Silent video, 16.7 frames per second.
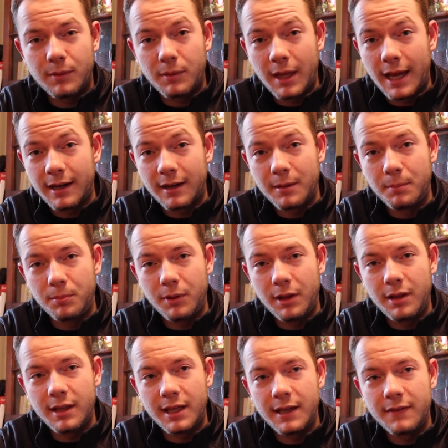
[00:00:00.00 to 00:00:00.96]
had
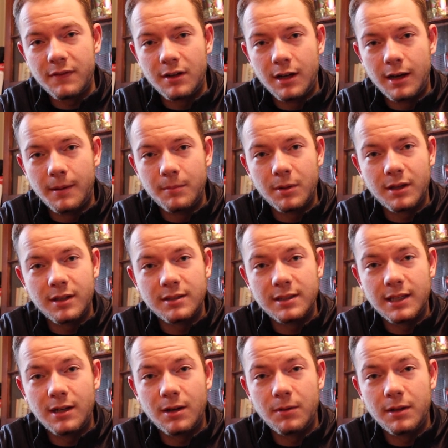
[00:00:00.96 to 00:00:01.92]
completely given up because
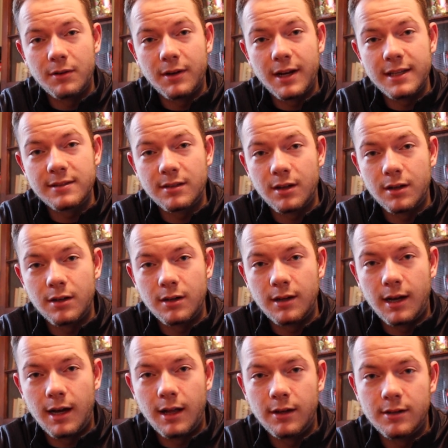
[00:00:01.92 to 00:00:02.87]
he had only raised
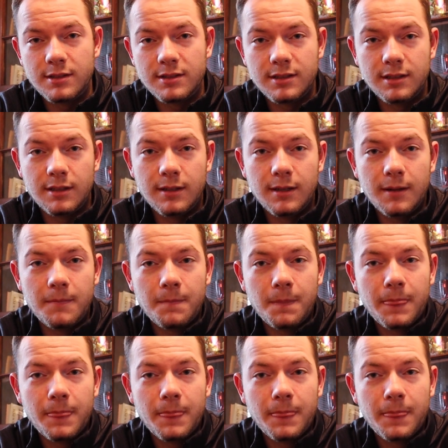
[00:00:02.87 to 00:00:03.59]
$100, and